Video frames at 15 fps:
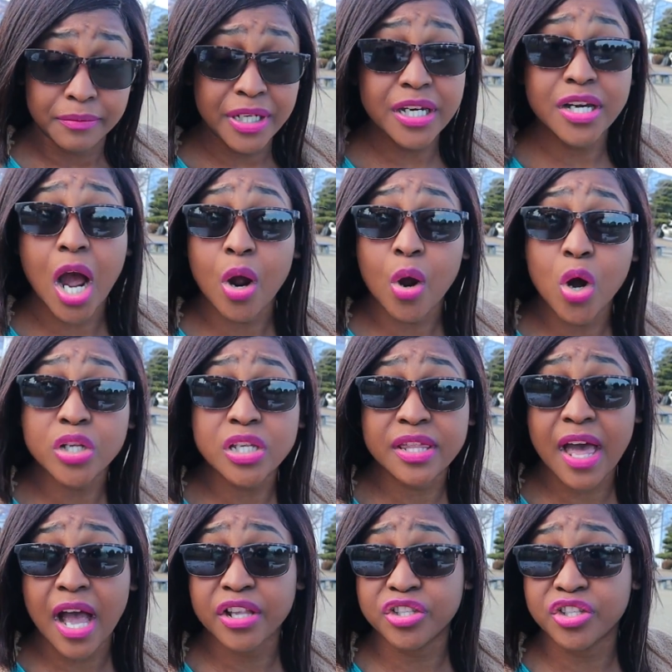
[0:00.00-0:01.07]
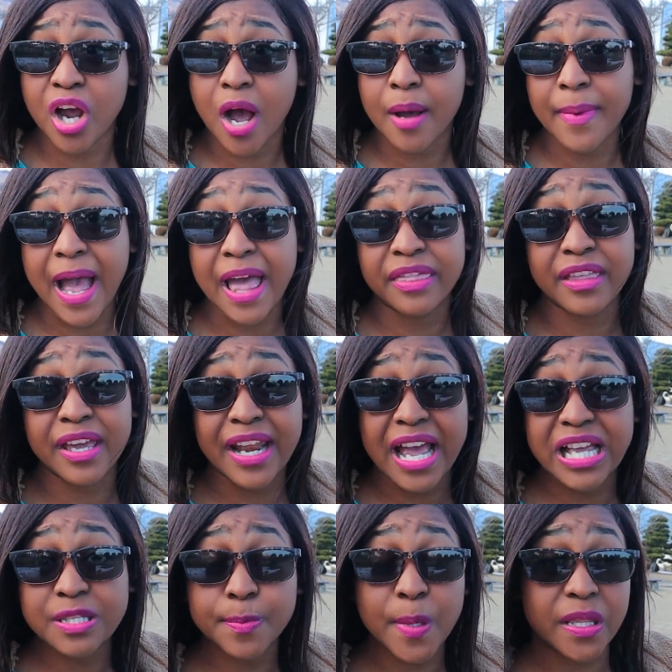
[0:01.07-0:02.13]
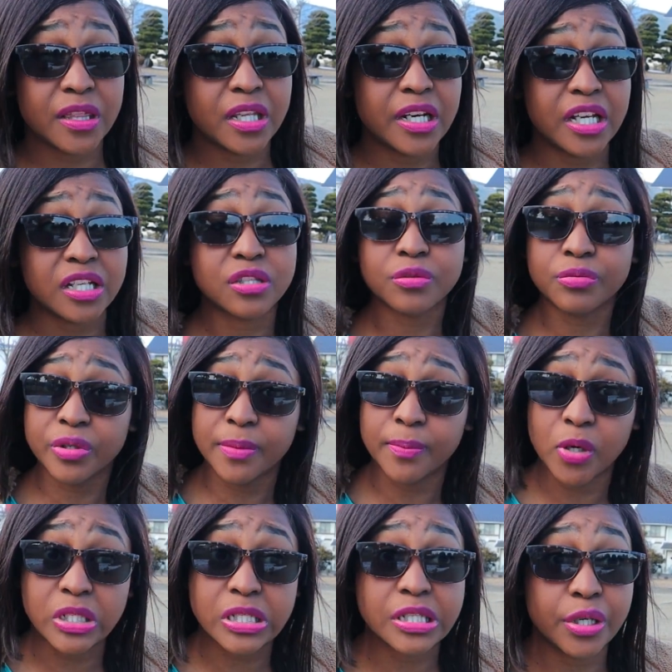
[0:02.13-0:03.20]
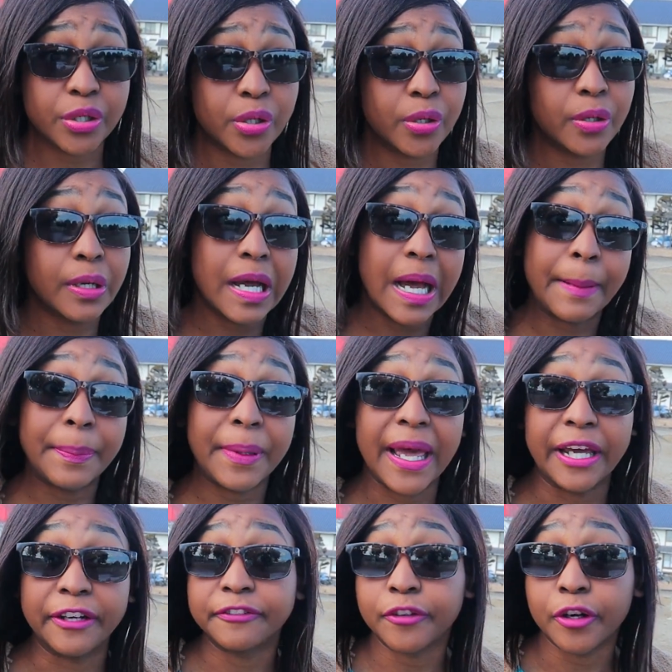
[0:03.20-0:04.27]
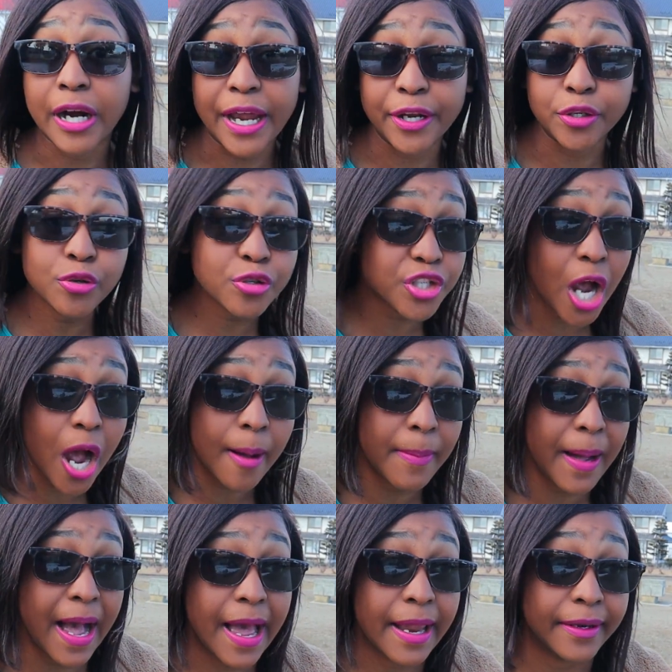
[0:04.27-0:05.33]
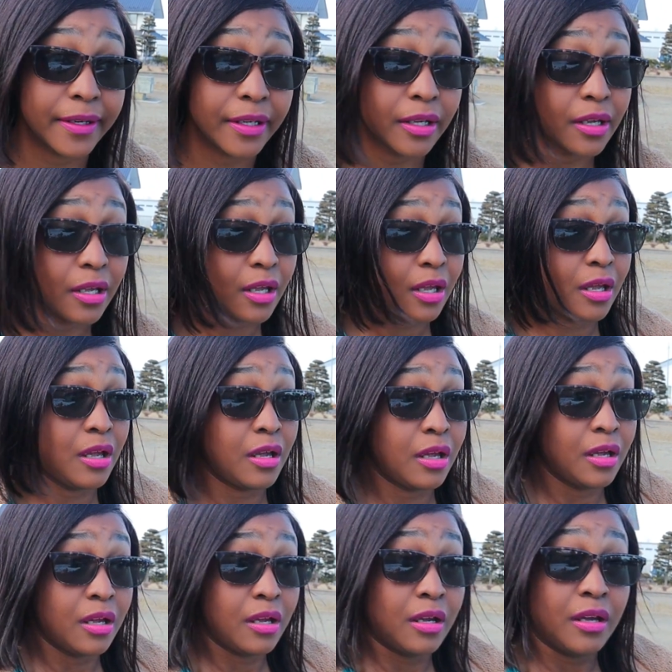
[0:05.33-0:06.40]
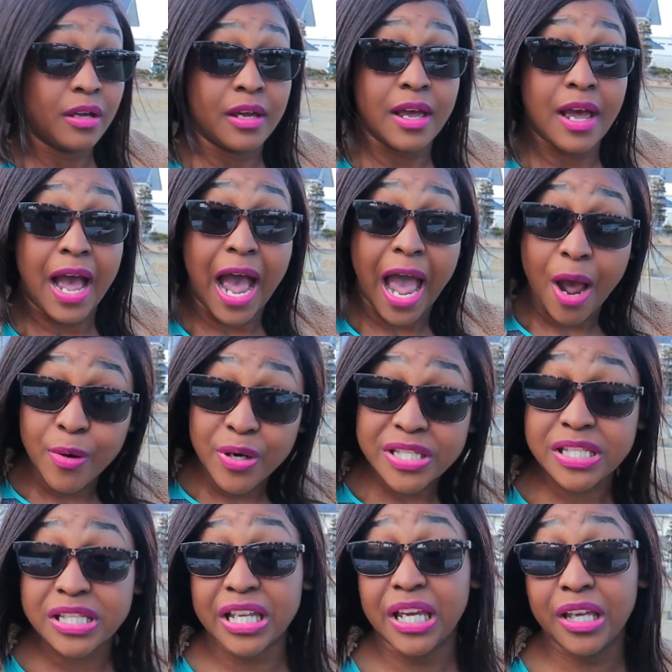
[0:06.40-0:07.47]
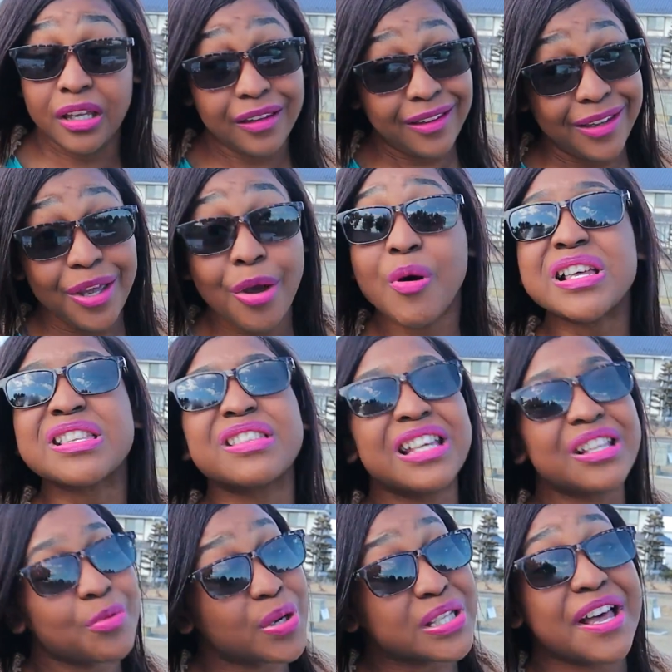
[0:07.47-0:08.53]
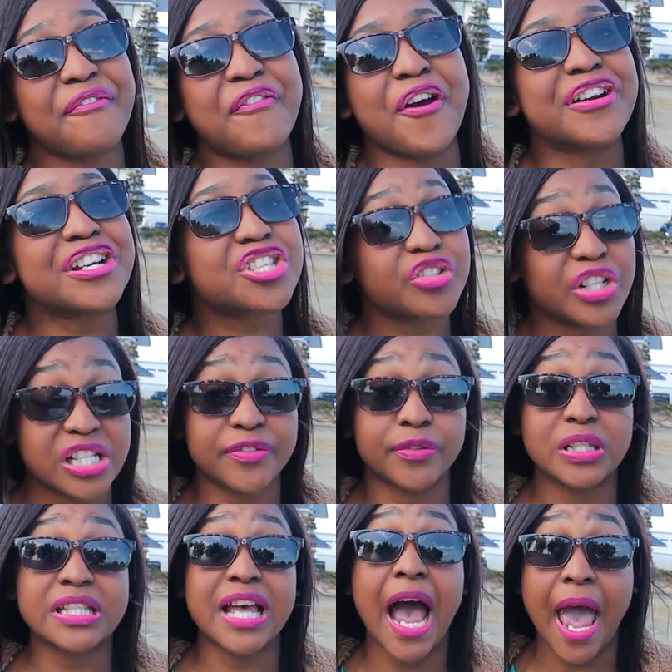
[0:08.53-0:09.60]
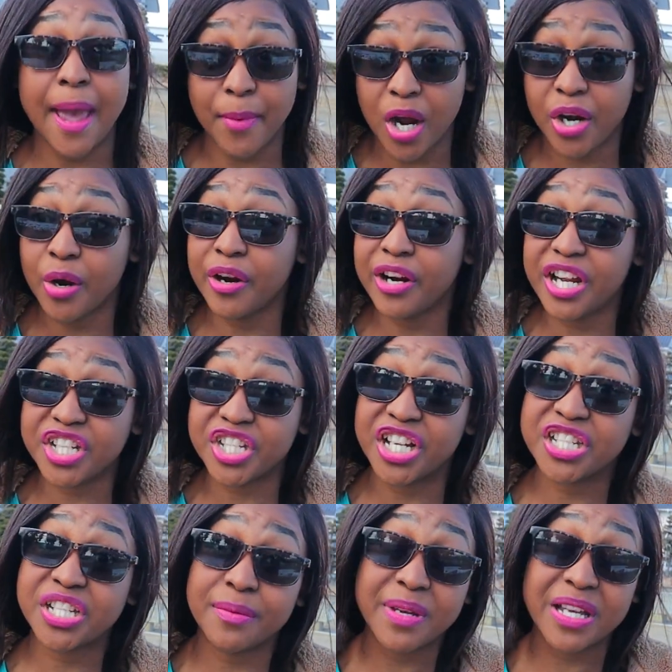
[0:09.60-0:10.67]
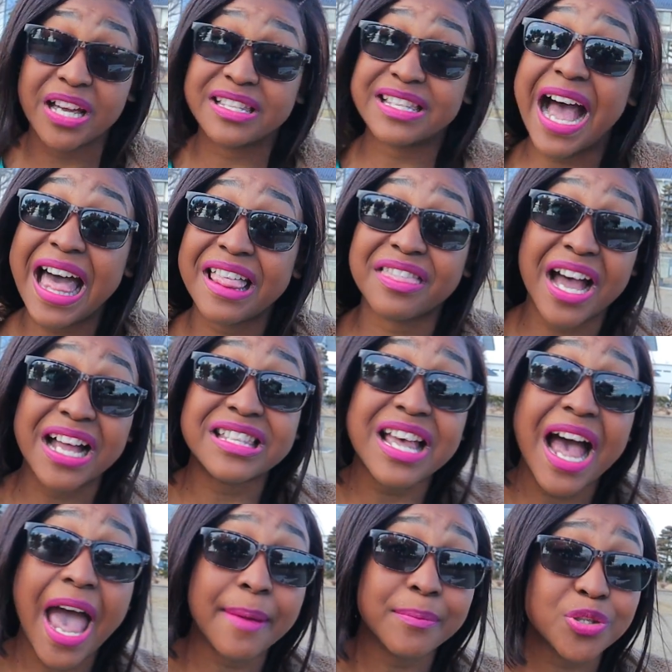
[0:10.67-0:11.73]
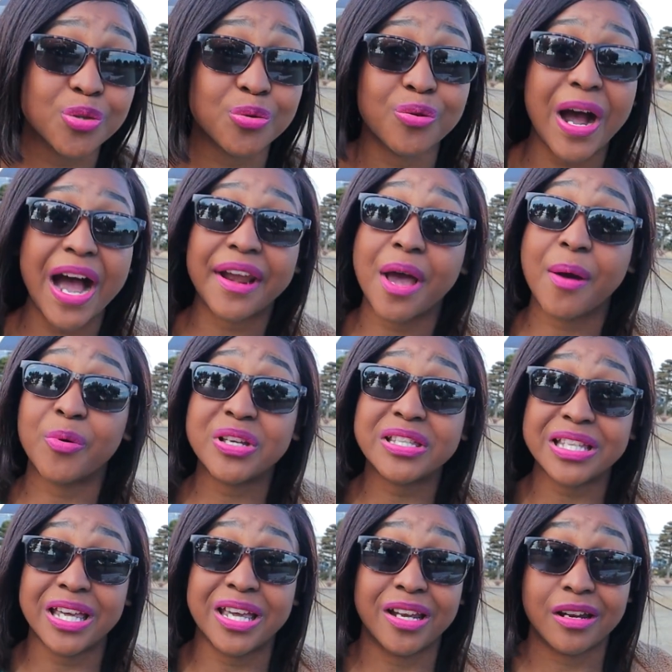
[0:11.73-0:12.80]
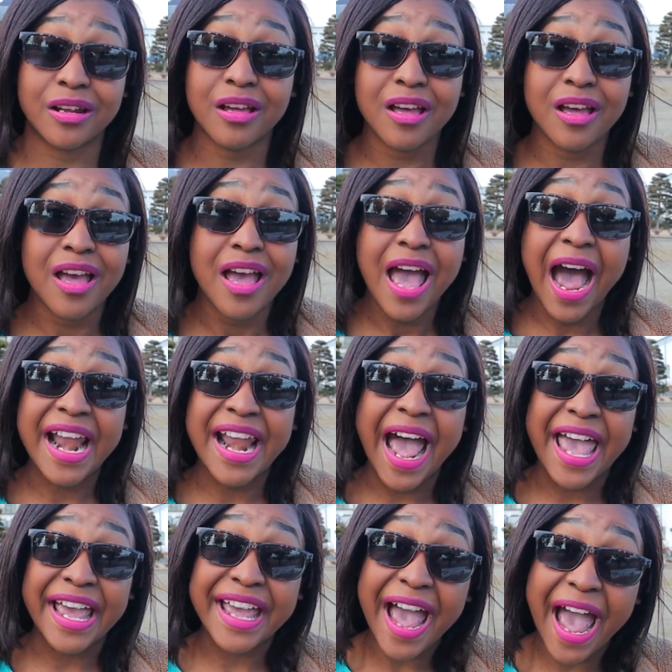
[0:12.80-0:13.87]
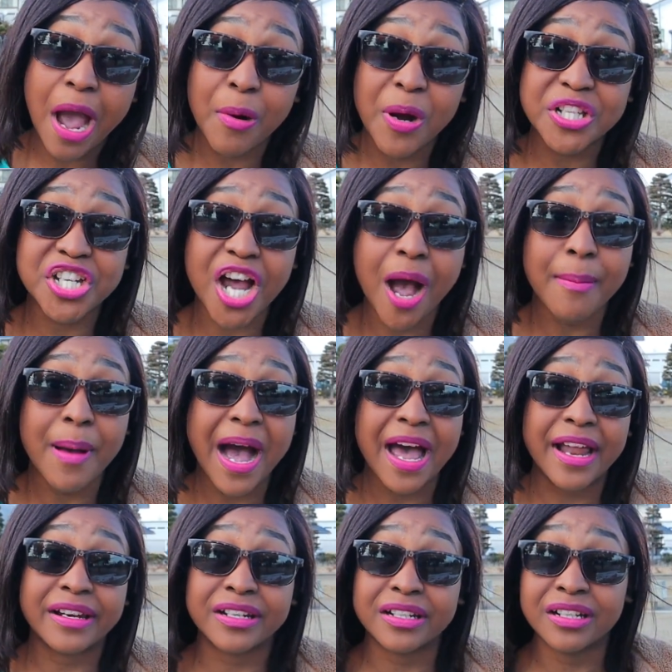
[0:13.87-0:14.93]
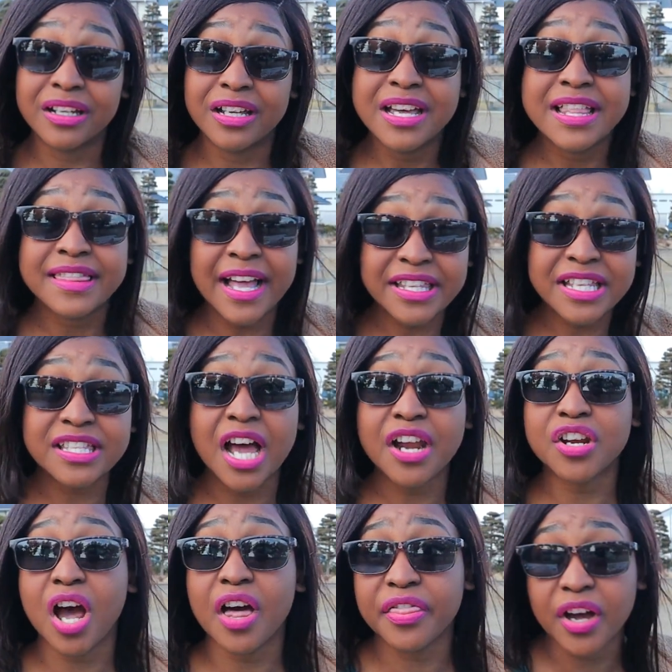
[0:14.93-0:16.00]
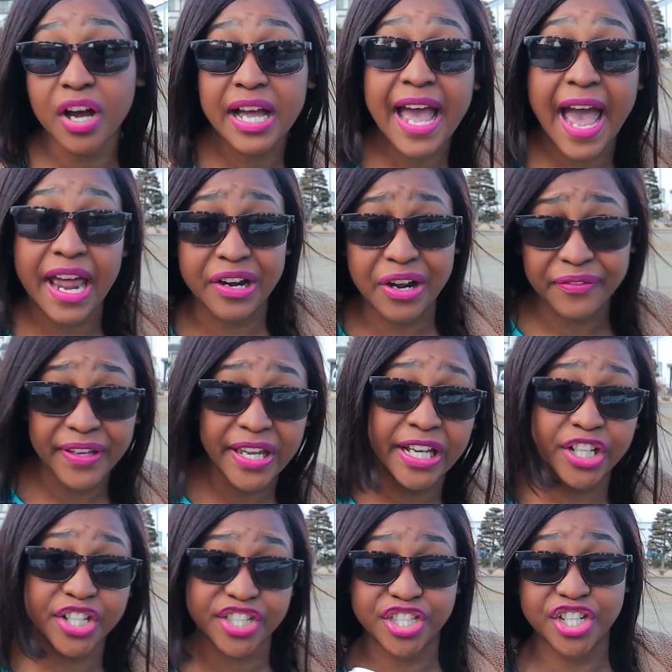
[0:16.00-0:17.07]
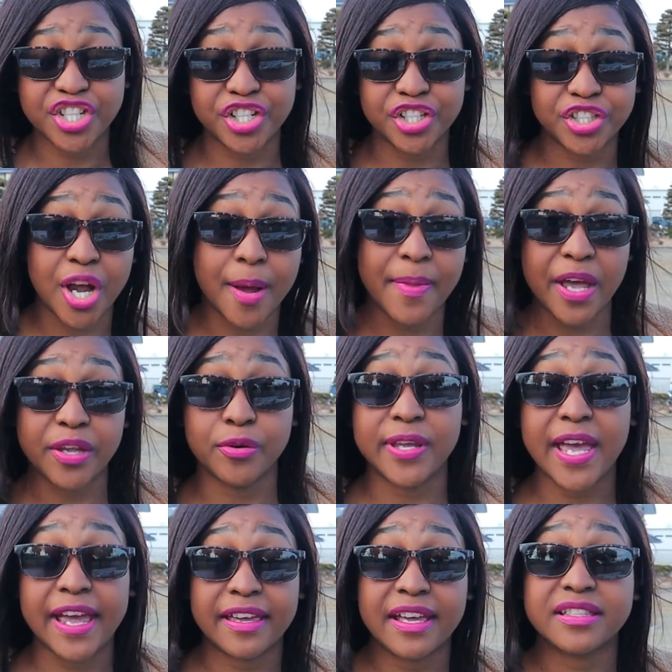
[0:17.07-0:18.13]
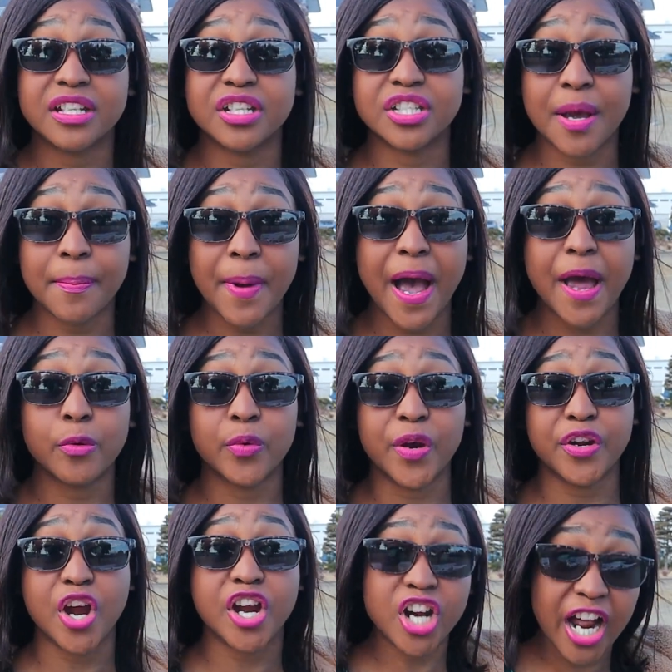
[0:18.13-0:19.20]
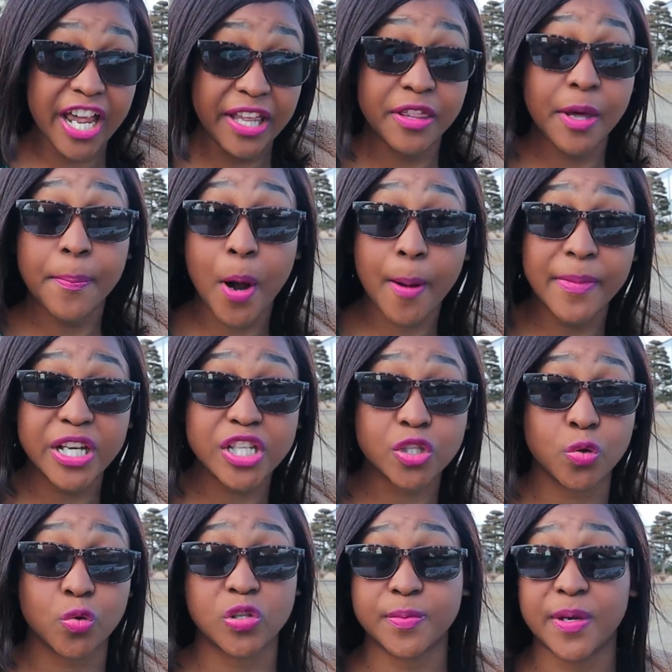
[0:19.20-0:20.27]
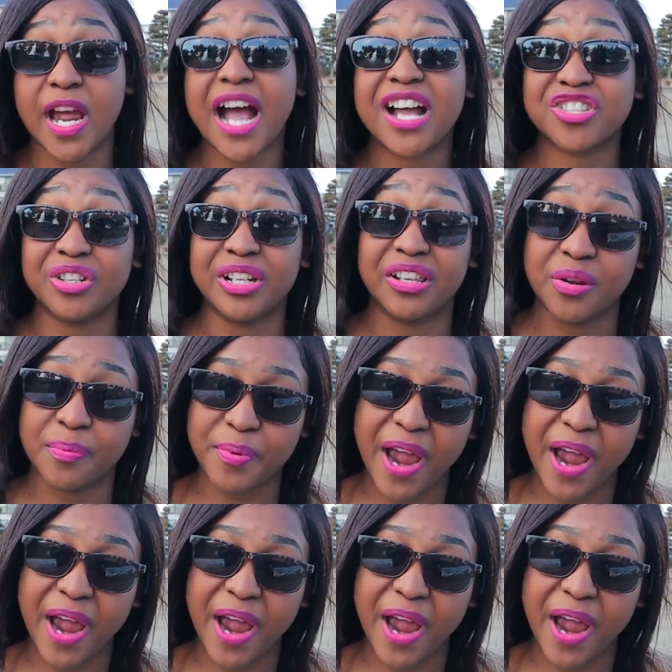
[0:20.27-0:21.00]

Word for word: did not go to that job, and then I spent the next three months, you know, applying for a new job. And I was, it, it was, it was a very stressful time on our relationship, because at that time too, Adam was in an Eikaiwa job, and that is another kind of English teaching job that you can get in Japan, where you're not in the public schools but you're actually in the